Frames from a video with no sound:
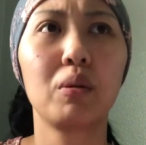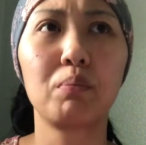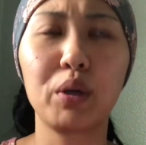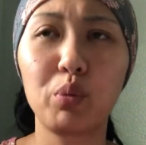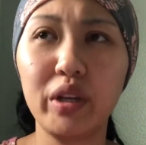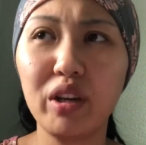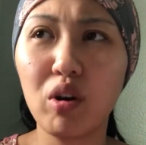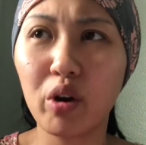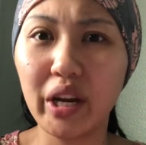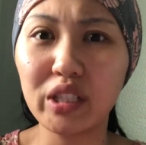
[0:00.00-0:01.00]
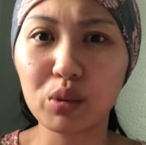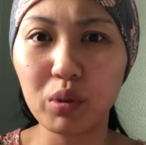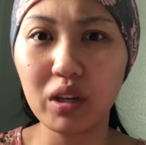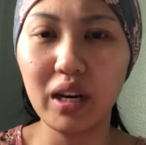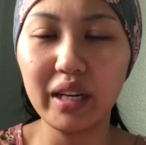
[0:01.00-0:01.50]
But we are
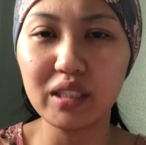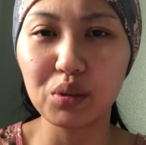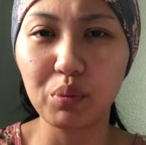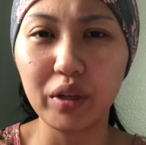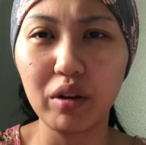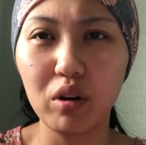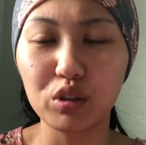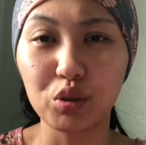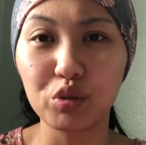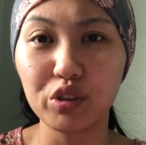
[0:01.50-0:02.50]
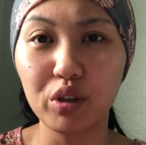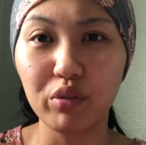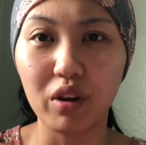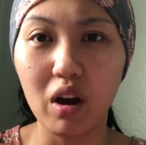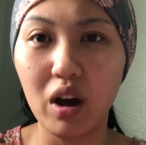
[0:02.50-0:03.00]
Israelites, we are children
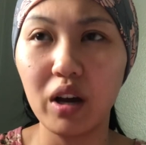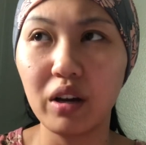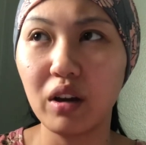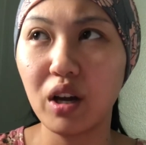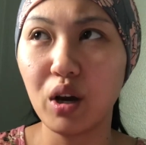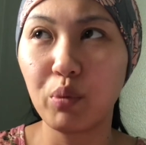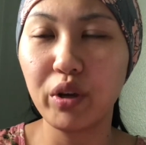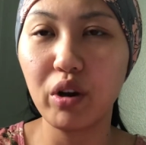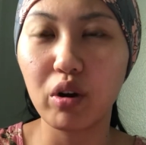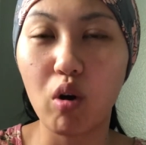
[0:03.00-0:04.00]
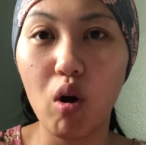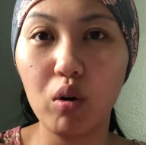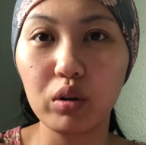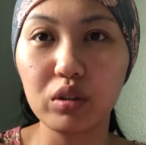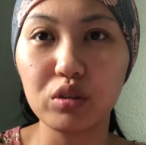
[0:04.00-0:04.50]
of God, we are
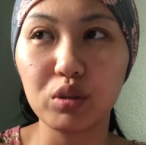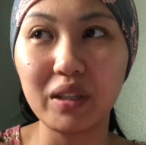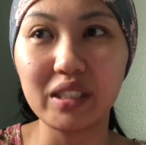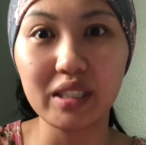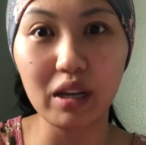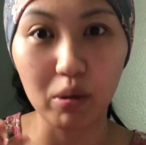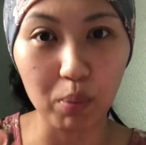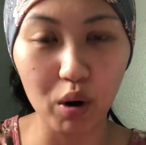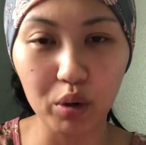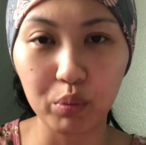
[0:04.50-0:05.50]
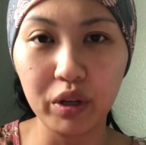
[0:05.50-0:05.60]
called to be set apart.